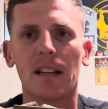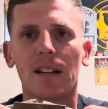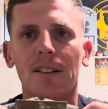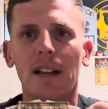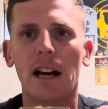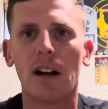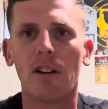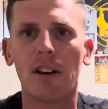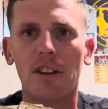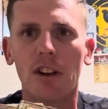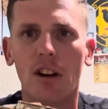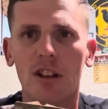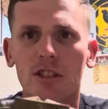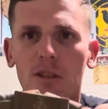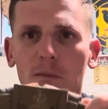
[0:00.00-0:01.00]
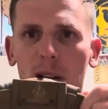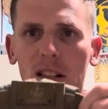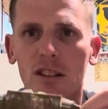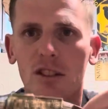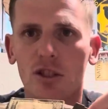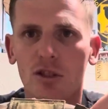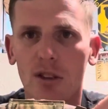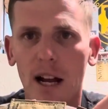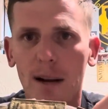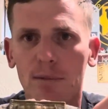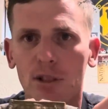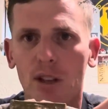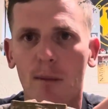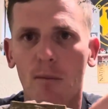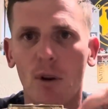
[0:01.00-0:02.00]
Now, and they also made these
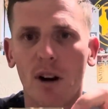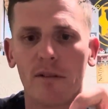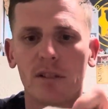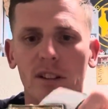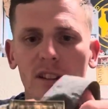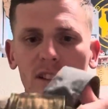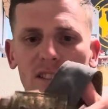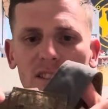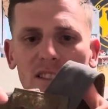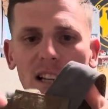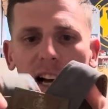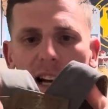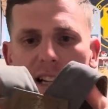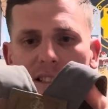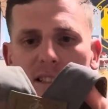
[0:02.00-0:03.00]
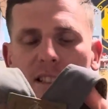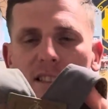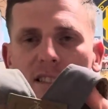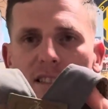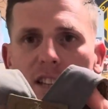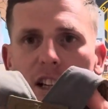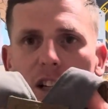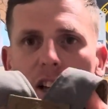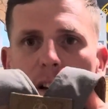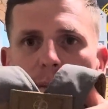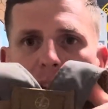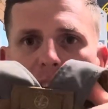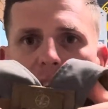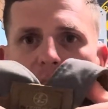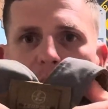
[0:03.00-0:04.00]
straps come off to the sides instead of
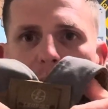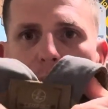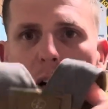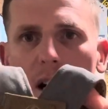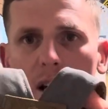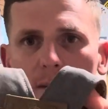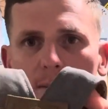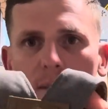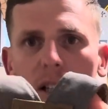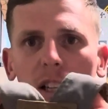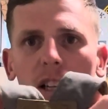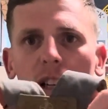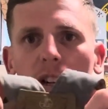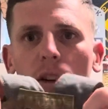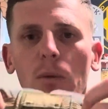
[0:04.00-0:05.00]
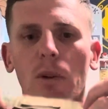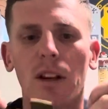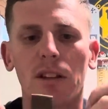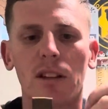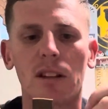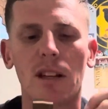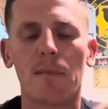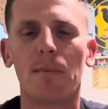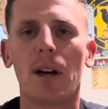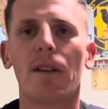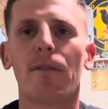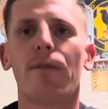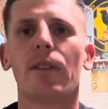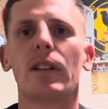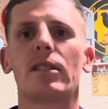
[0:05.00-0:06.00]
coming out the bottom. What I think that
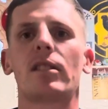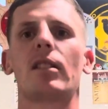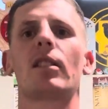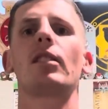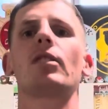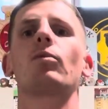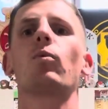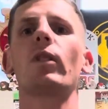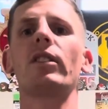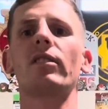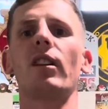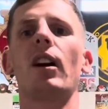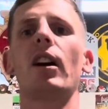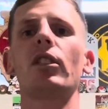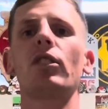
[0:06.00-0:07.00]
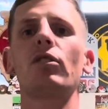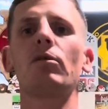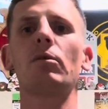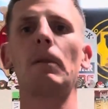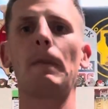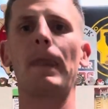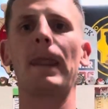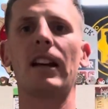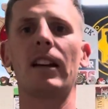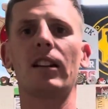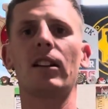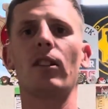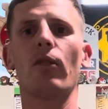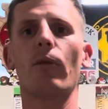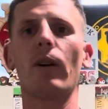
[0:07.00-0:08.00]
benefits is when it's on you,
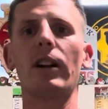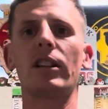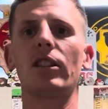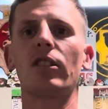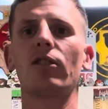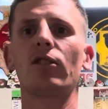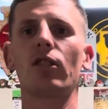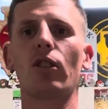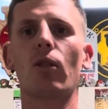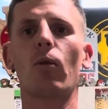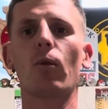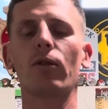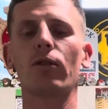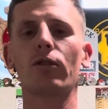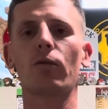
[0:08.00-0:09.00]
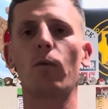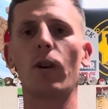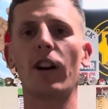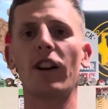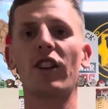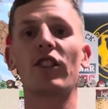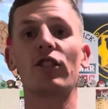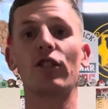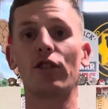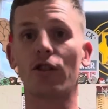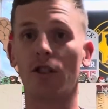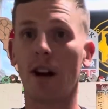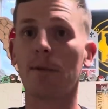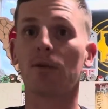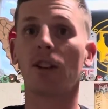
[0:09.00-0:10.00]
right here in the corners where your
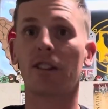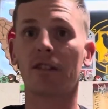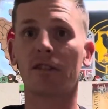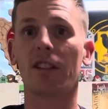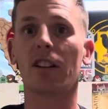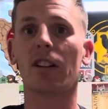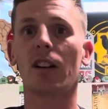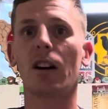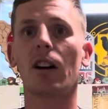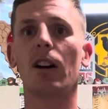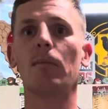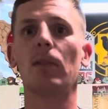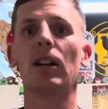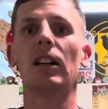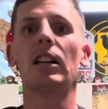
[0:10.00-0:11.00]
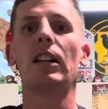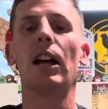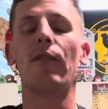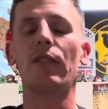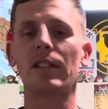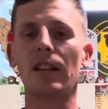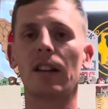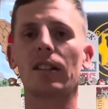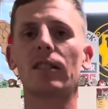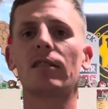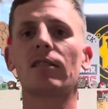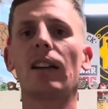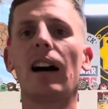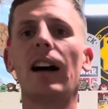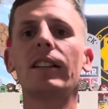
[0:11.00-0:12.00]
straps are actually gonna come, if it's out the
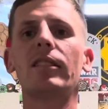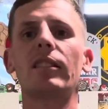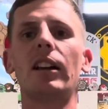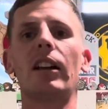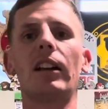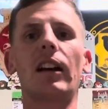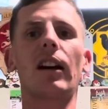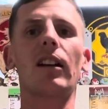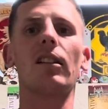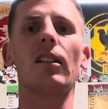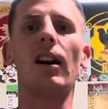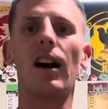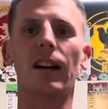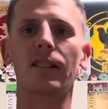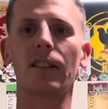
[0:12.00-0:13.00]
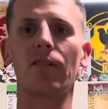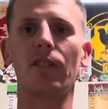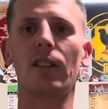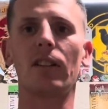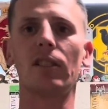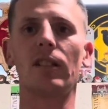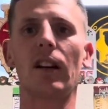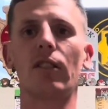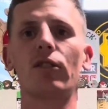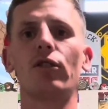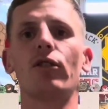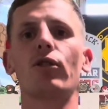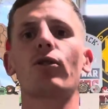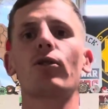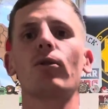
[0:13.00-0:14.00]
sides, it kind of locks everything down into
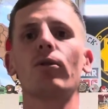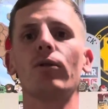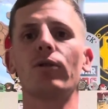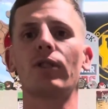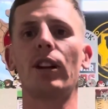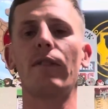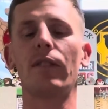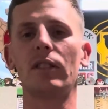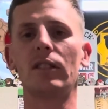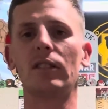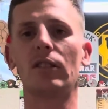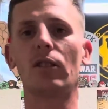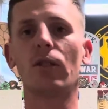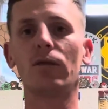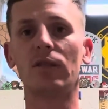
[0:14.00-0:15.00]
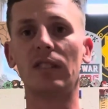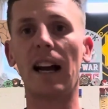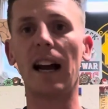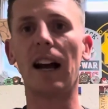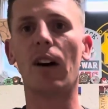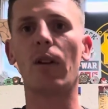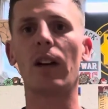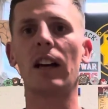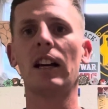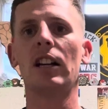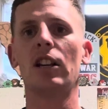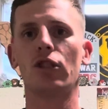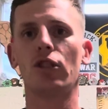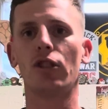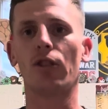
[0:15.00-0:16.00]
your shoulders. If it goes down,
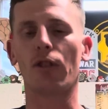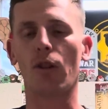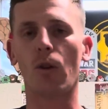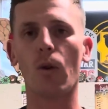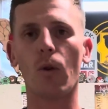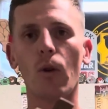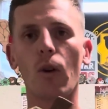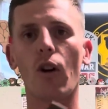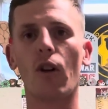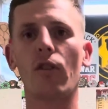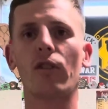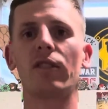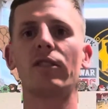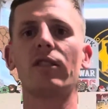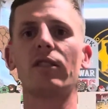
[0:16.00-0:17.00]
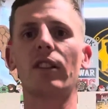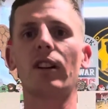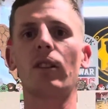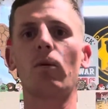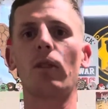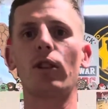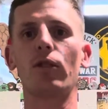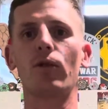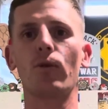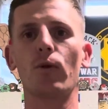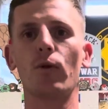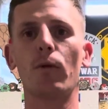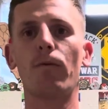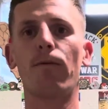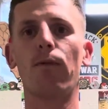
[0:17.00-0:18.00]
your whole harness is gonna wanna
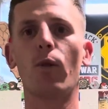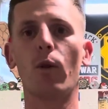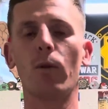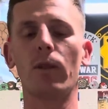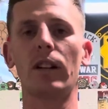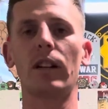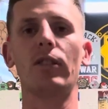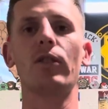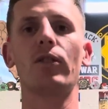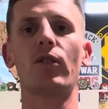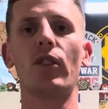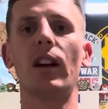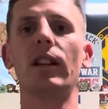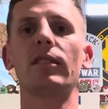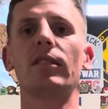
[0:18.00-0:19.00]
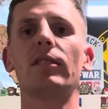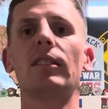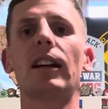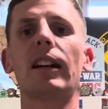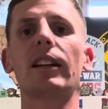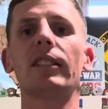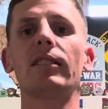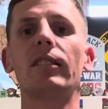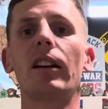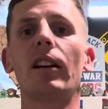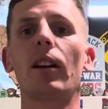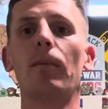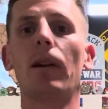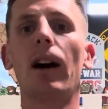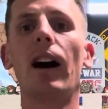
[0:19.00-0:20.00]
droop forward on your chest. It's not gonna stay
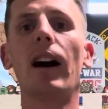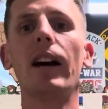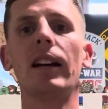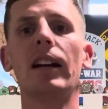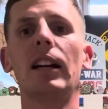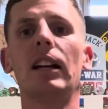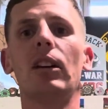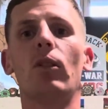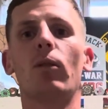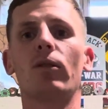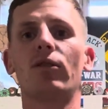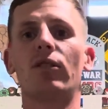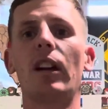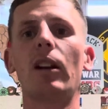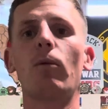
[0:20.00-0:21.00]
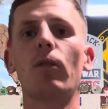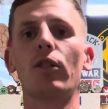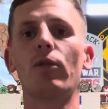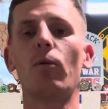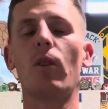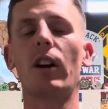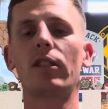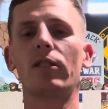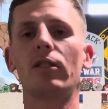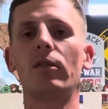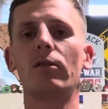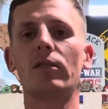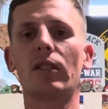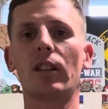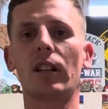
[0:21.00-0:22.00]
up high or stay where you want it to.
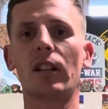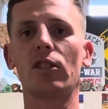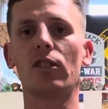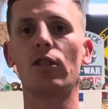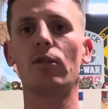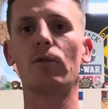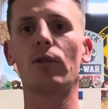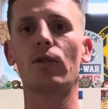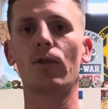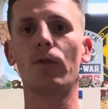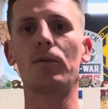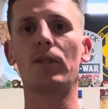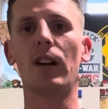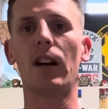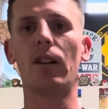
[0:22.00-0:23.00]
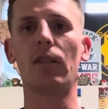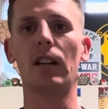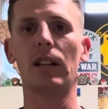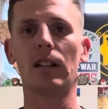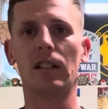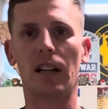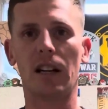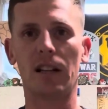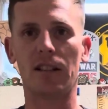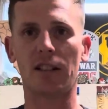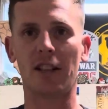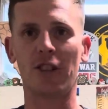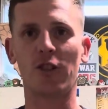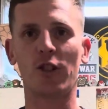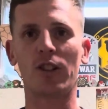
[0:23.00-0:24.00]
It's gonna continually droop down and it's
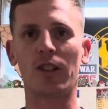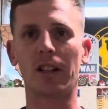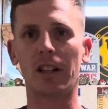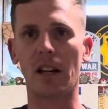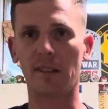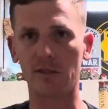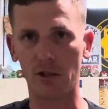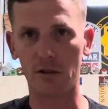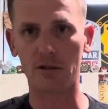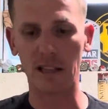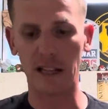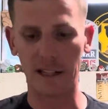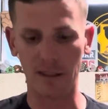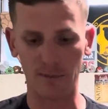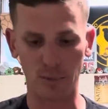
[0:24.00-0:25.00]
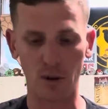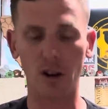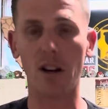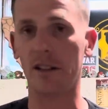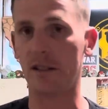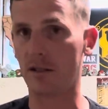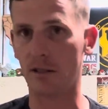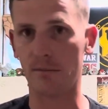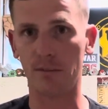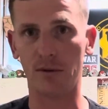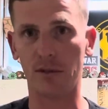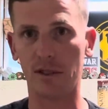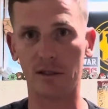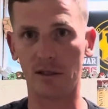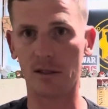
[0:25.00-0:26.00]
gonna look like you have a low sagging bra at some
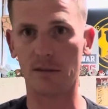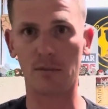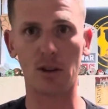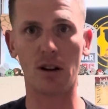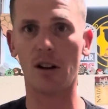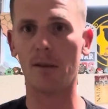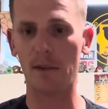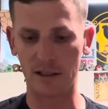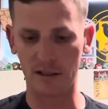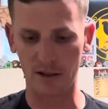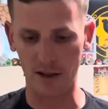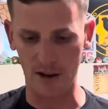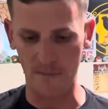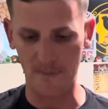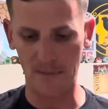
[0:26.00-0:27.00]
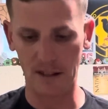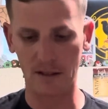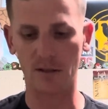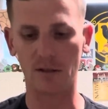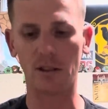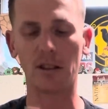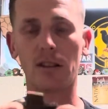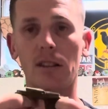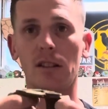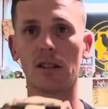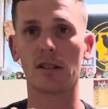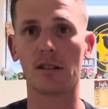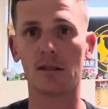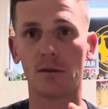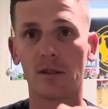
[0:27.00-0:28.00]
point. It's gonna be all messed up. So I think
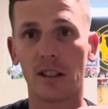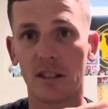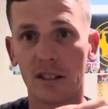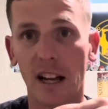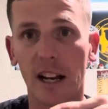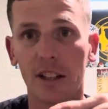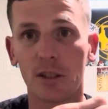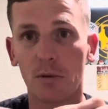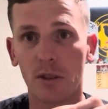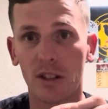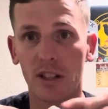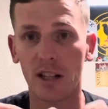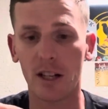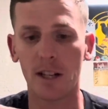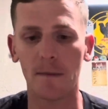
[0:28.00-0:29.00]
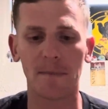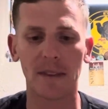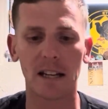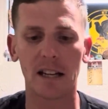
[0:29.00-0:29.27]
this is exactly where you need it.